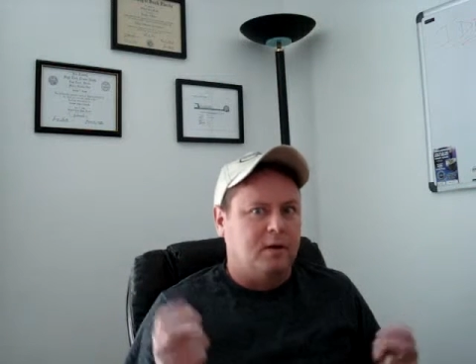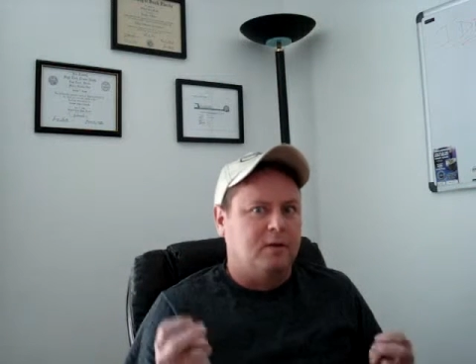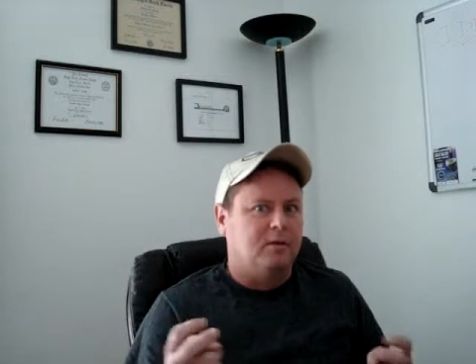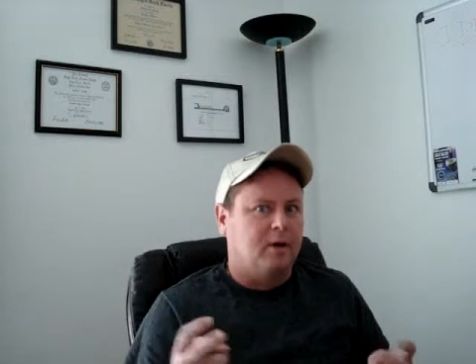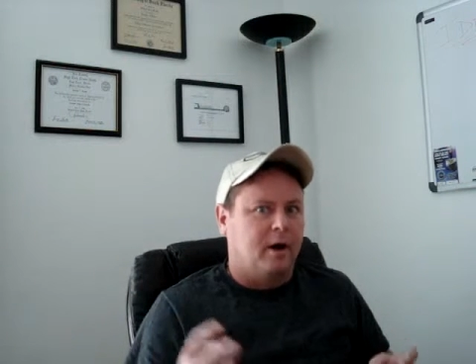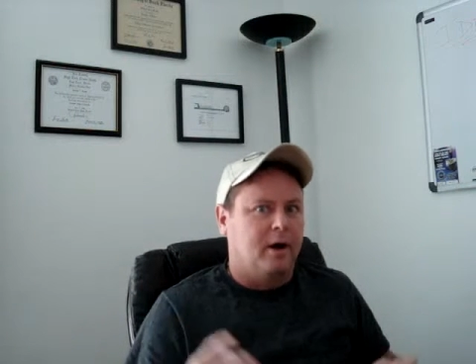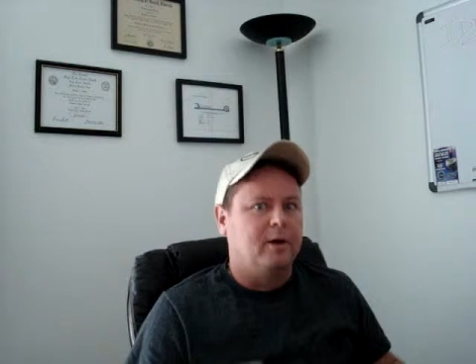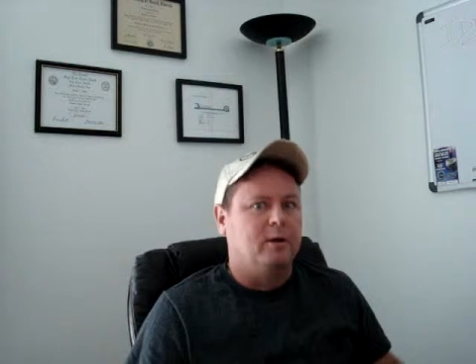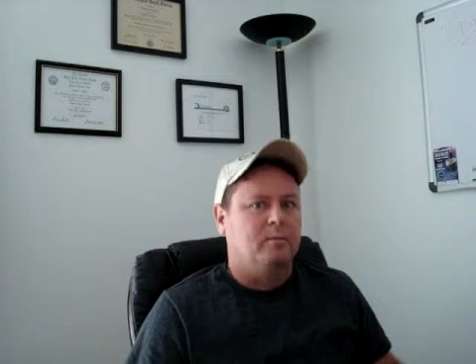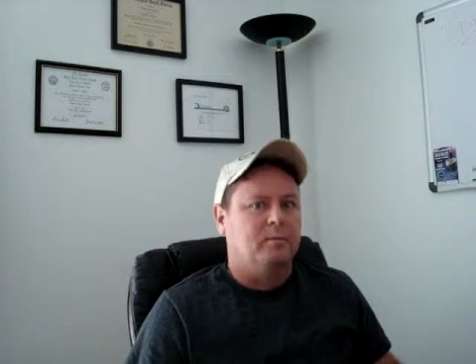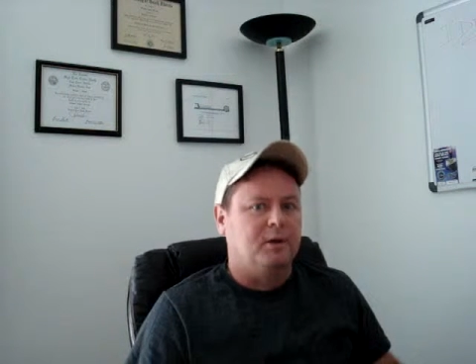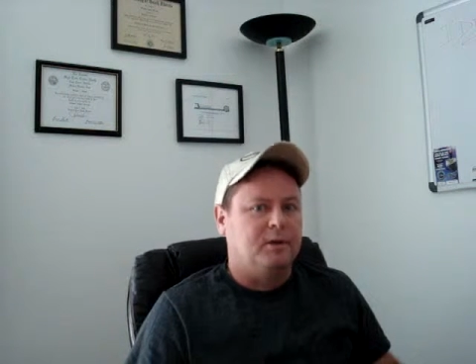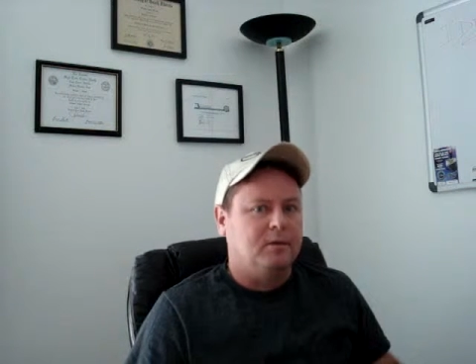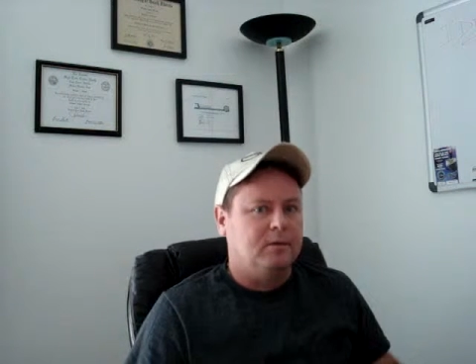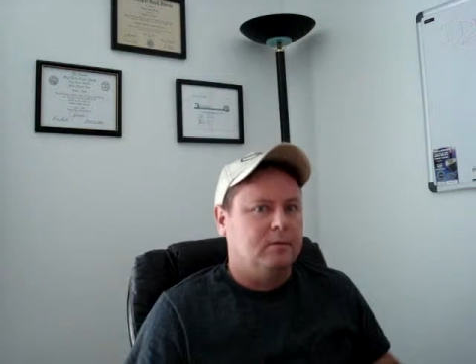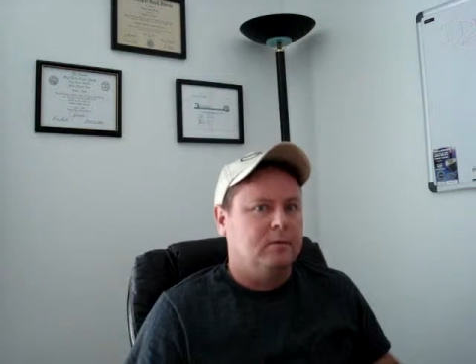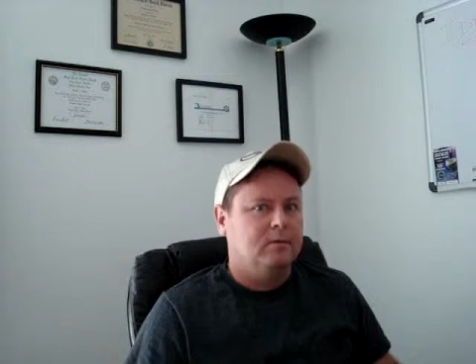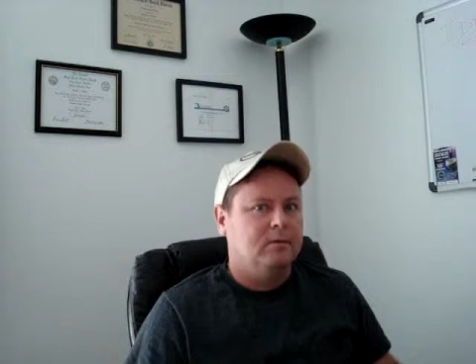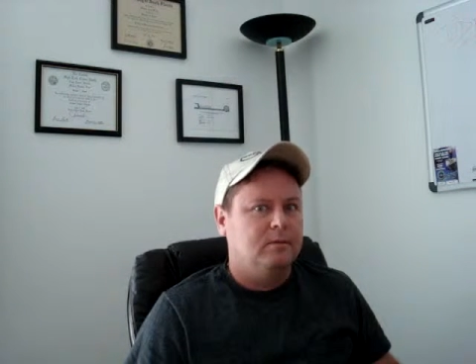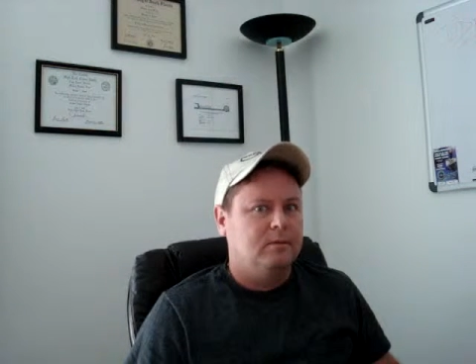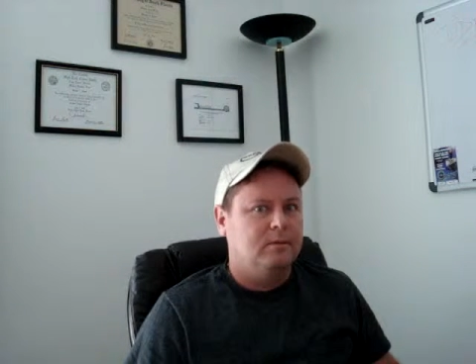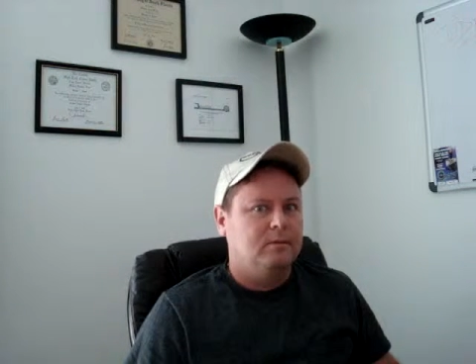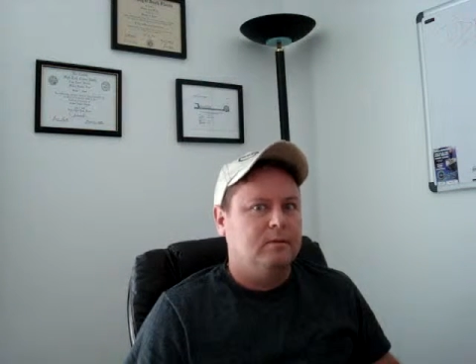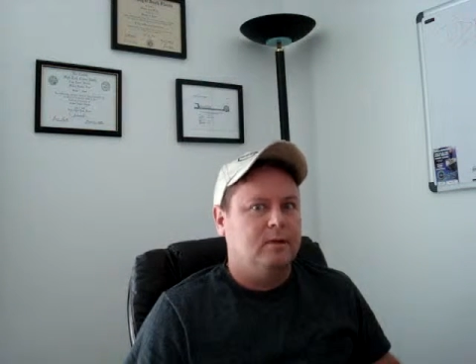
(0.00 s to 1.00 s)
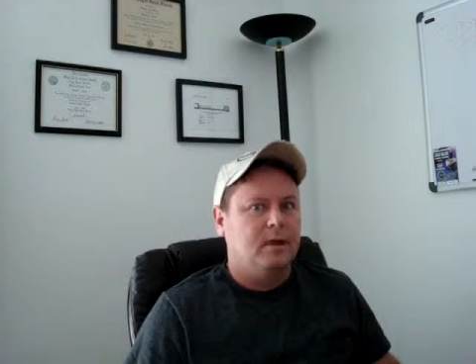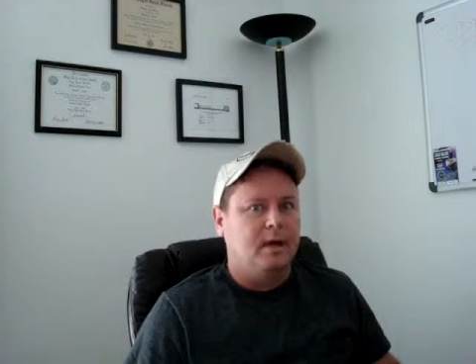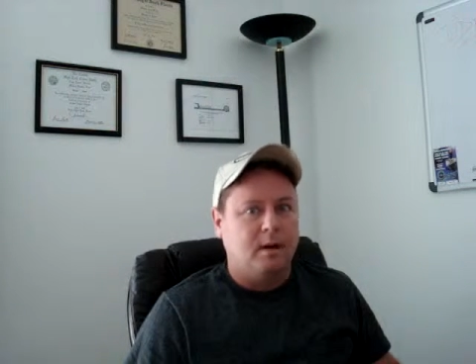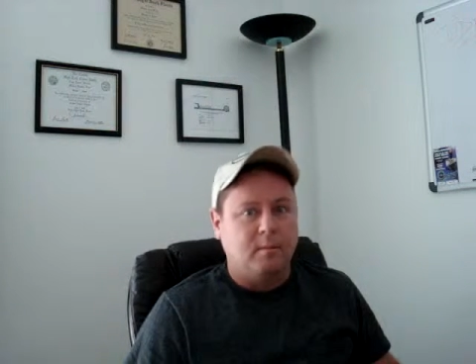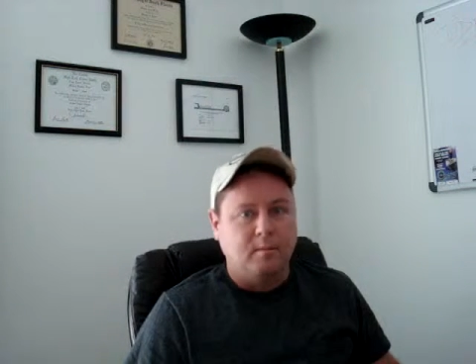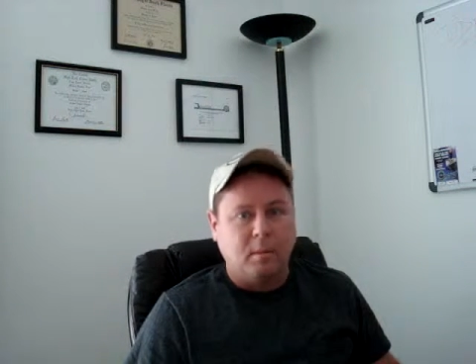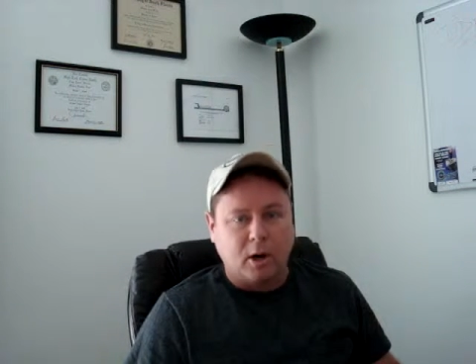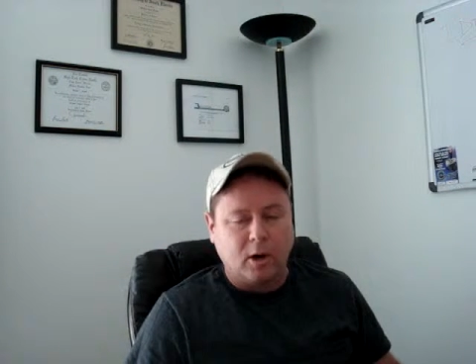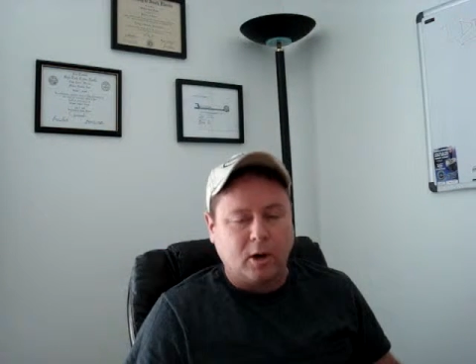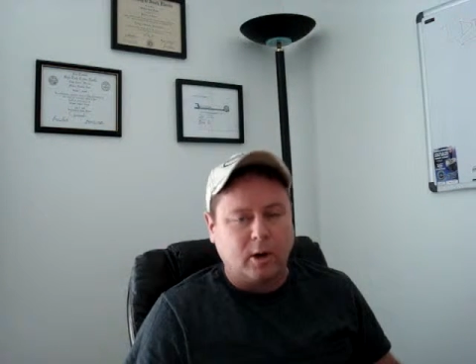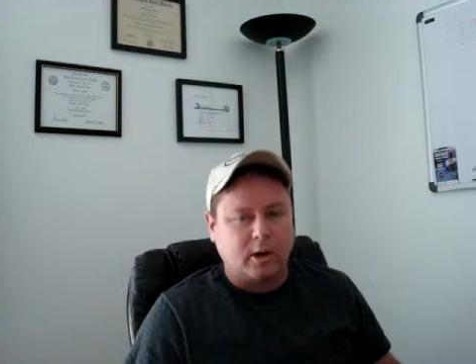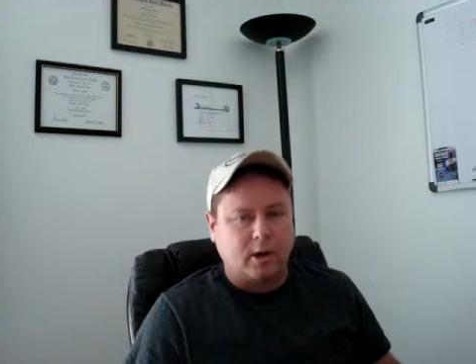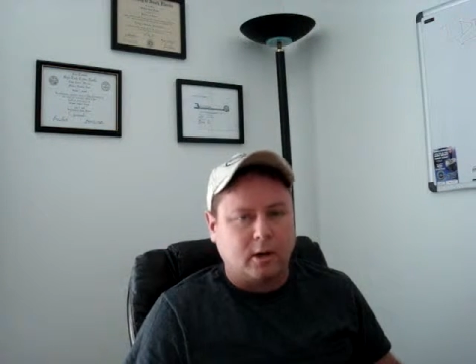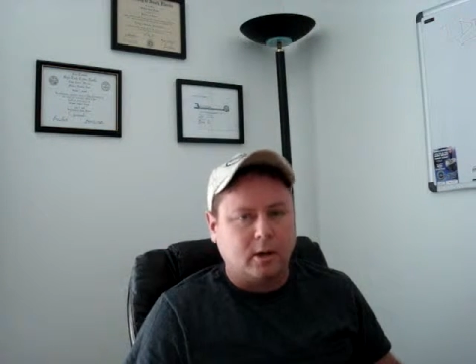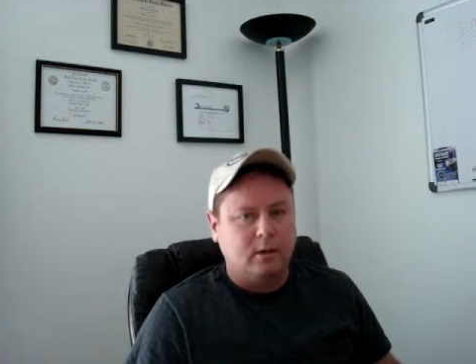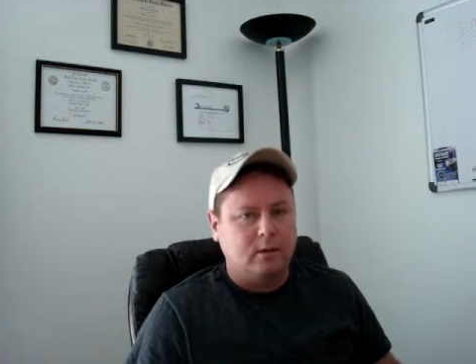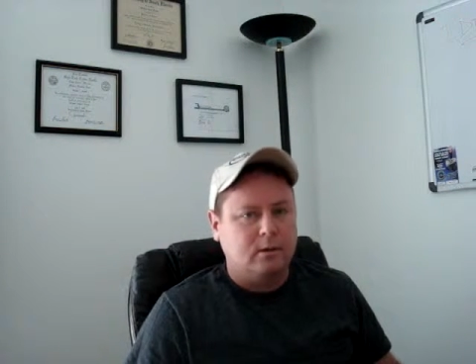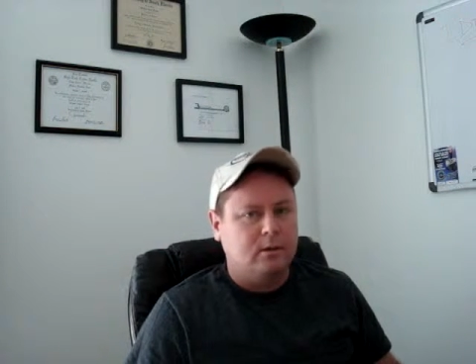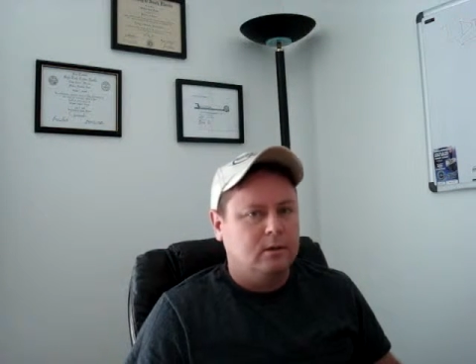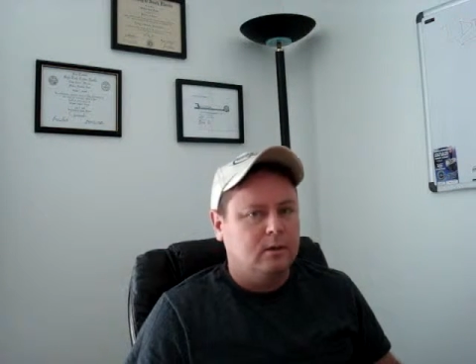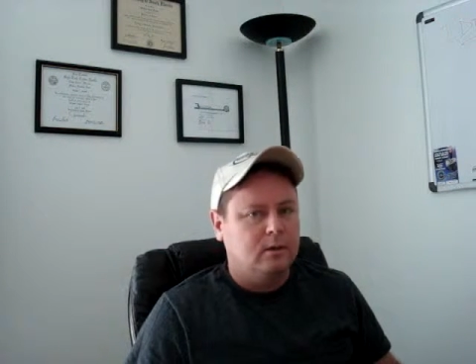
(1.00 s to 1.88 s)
entitlement in America.